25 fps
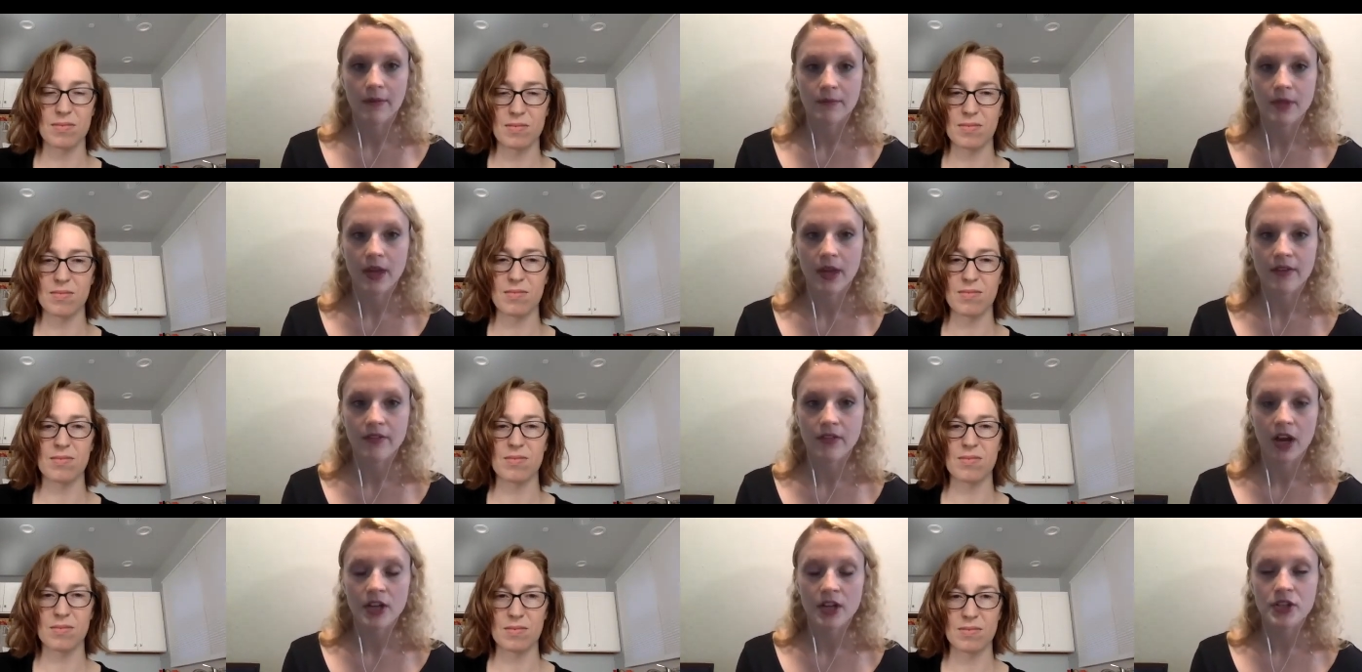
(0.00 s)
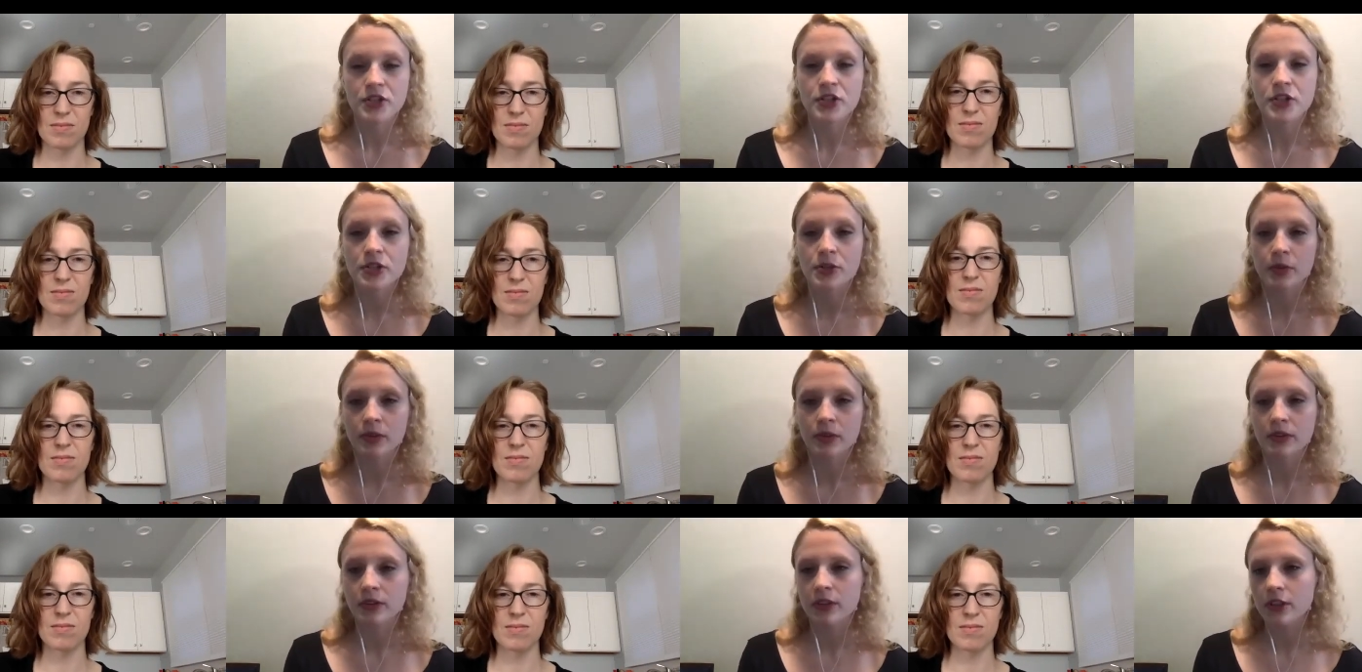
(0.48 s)
Speaker 1: I've gotten to
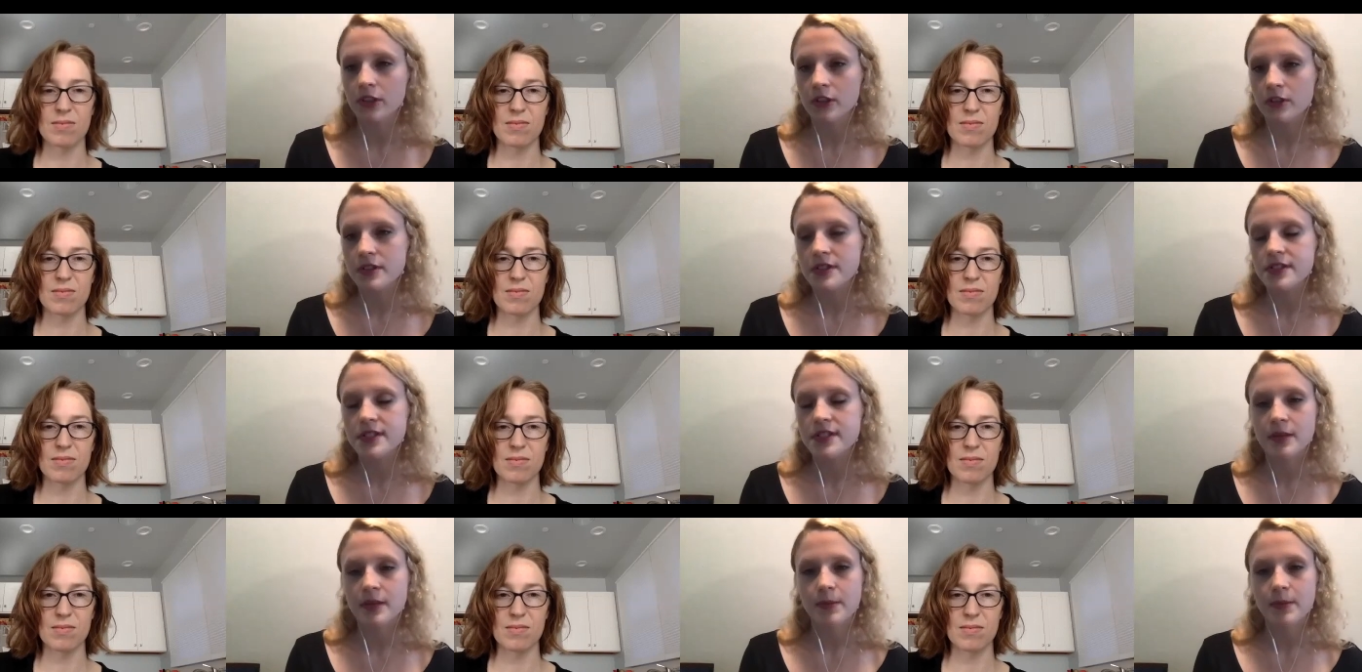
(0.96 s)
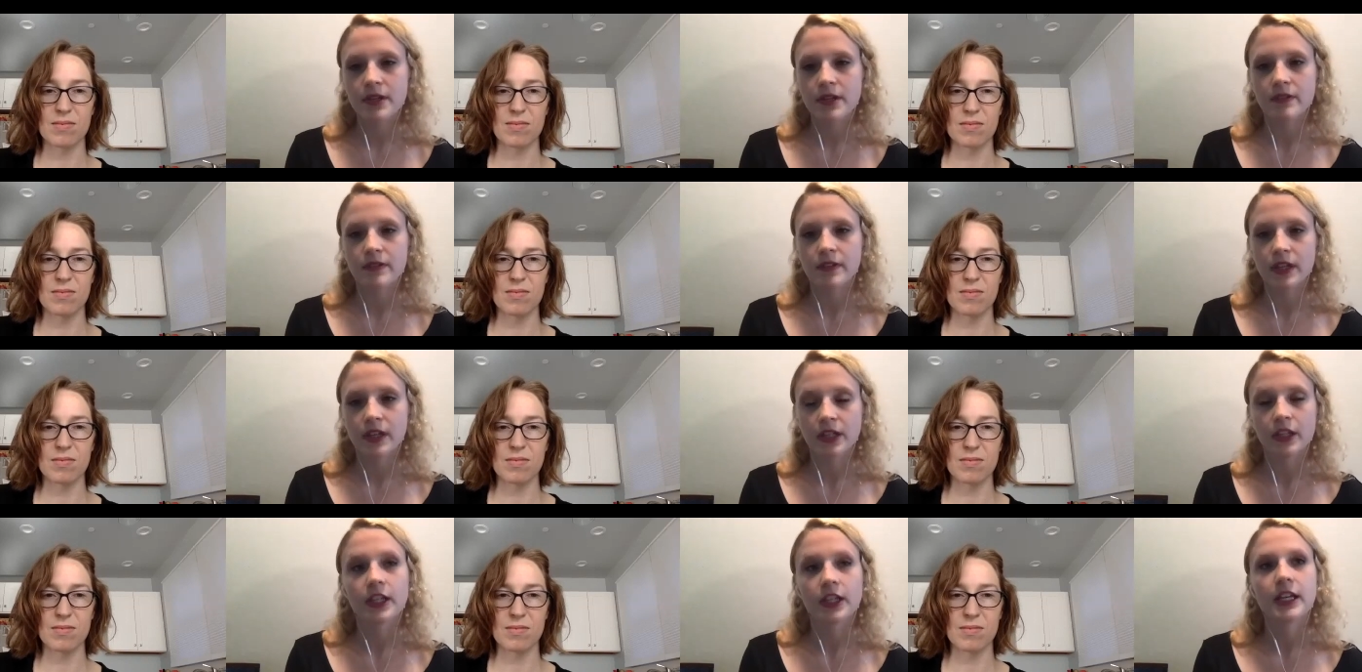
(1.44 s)
do a little snippet of
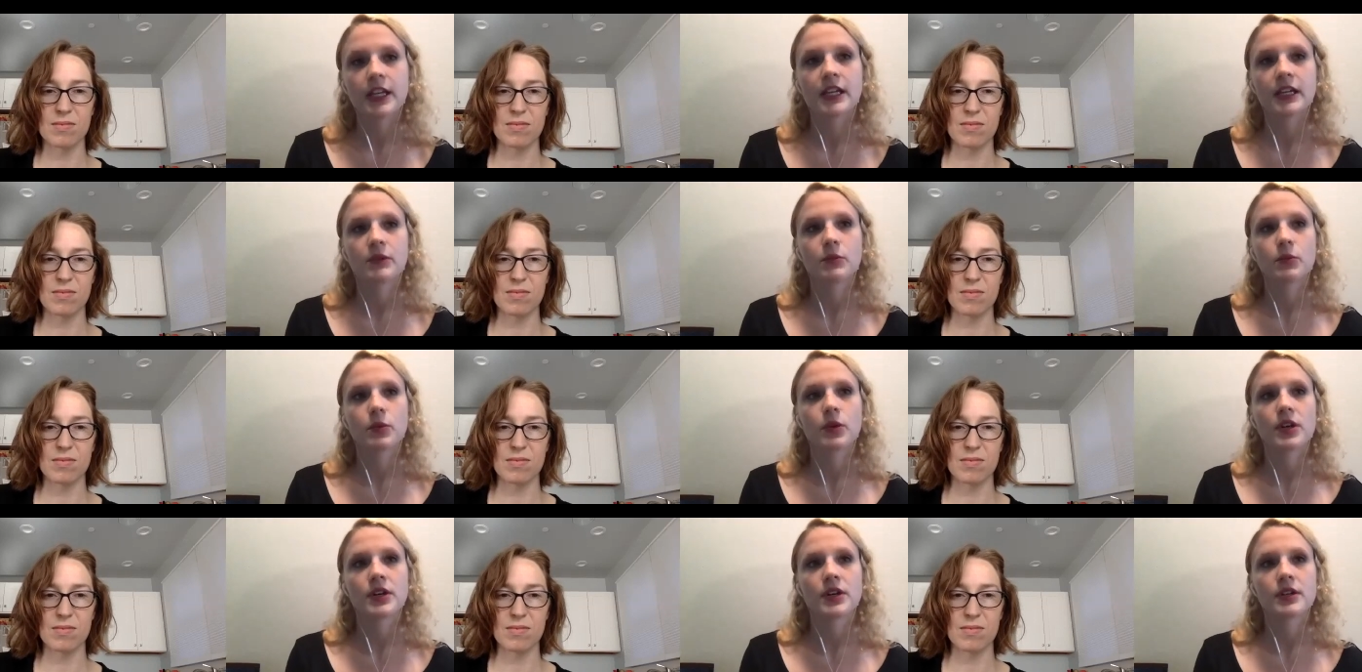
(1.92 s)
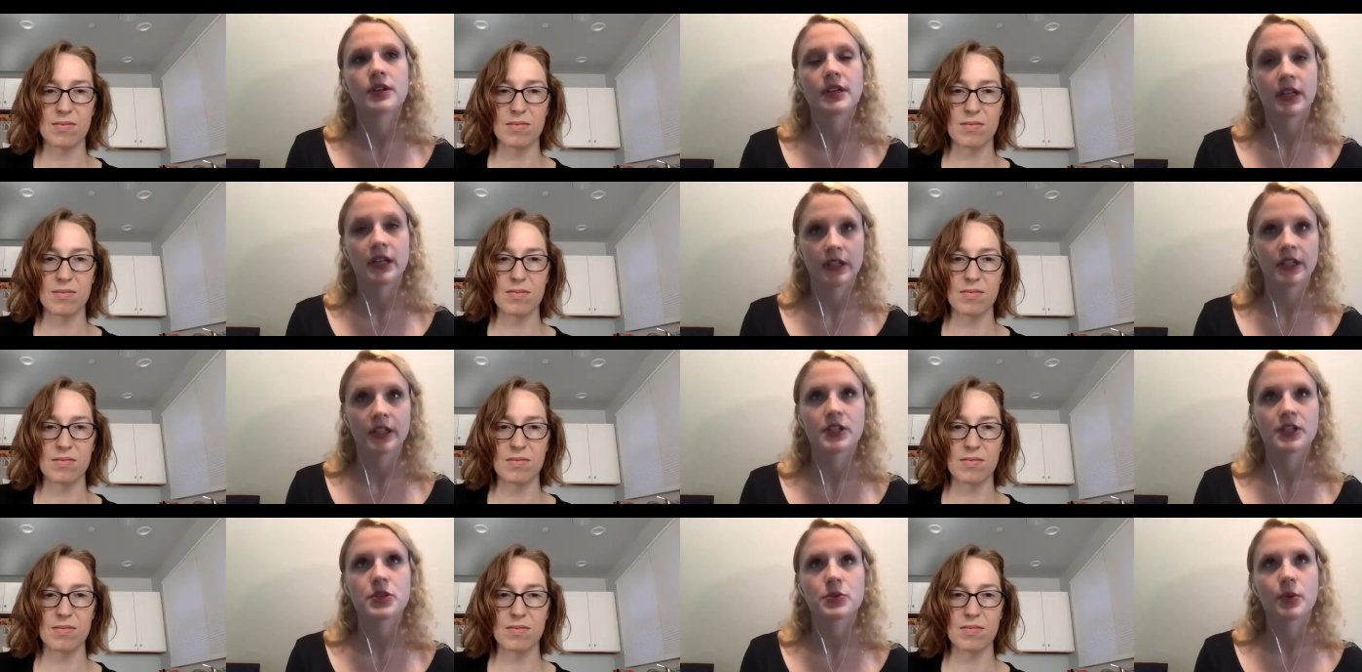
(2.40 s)

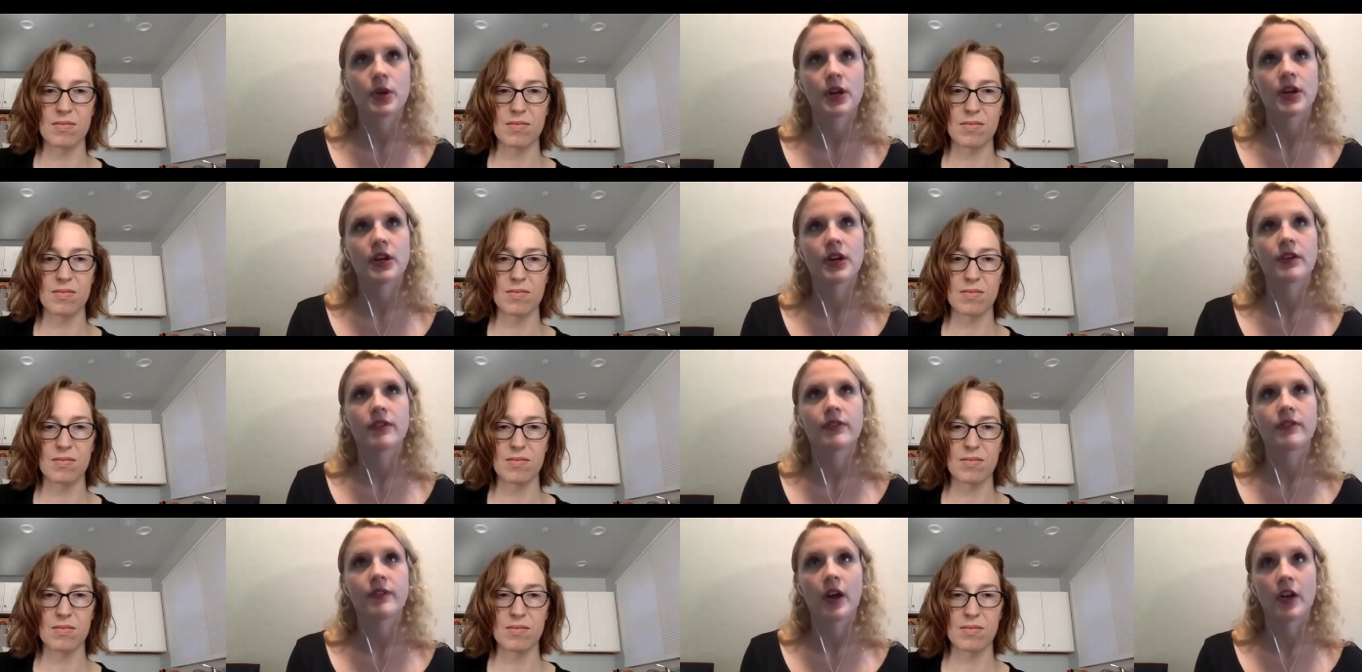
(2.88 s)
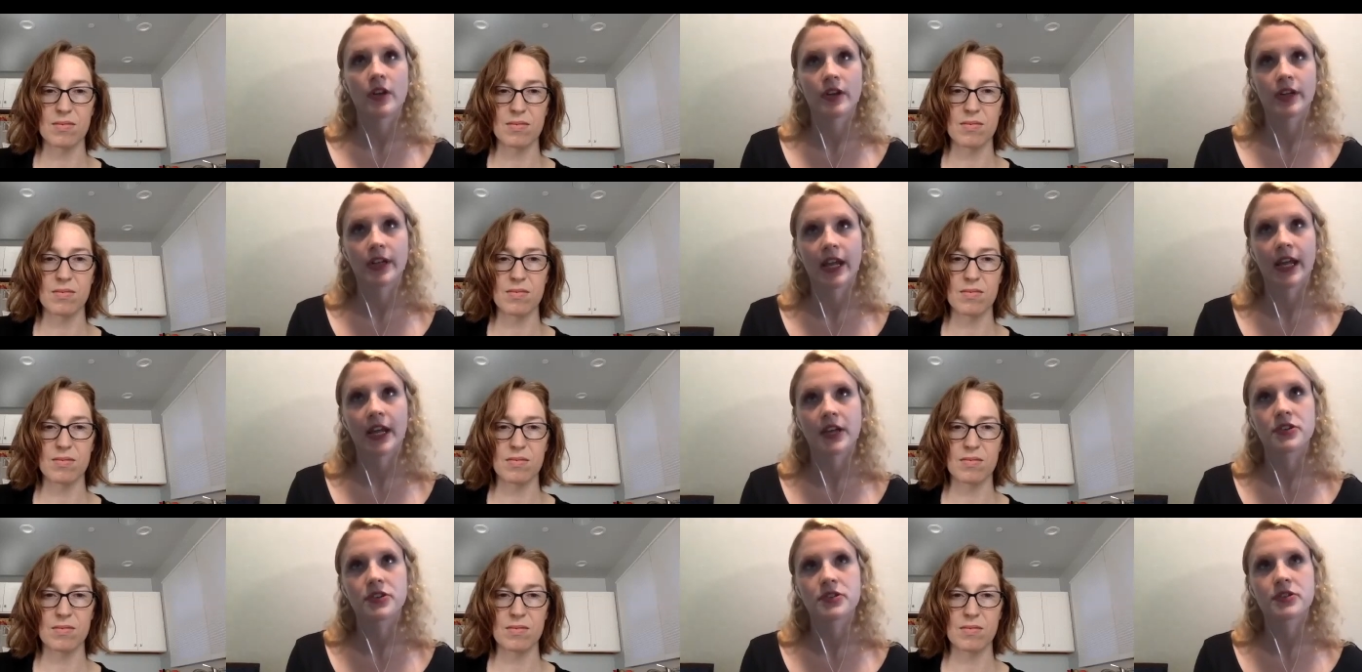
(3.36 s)
Kylián's work, Fallen
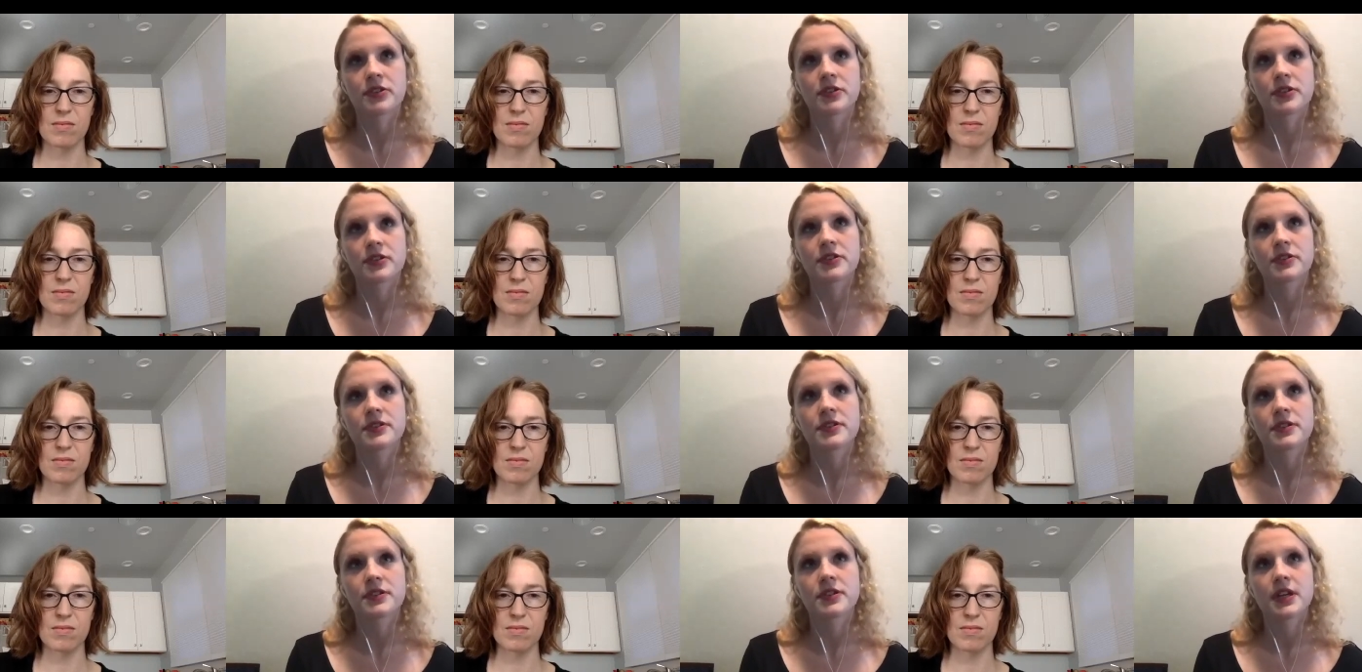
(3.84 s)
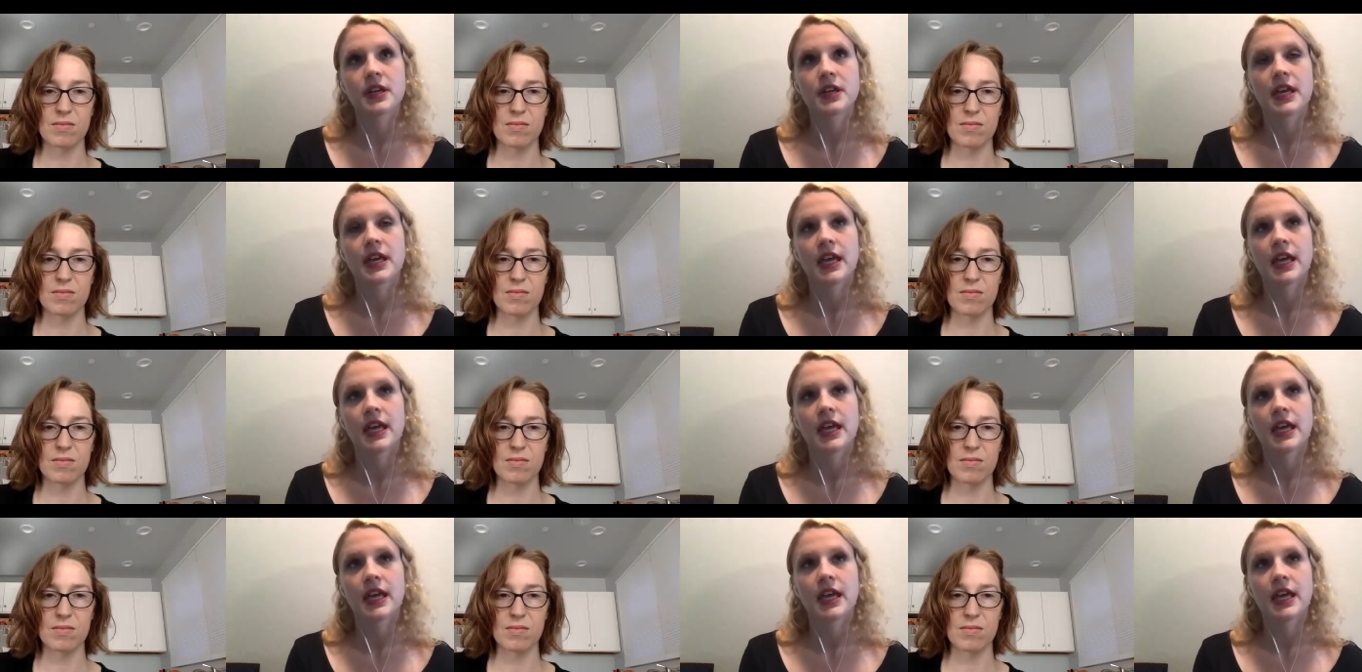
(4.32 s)
Angels,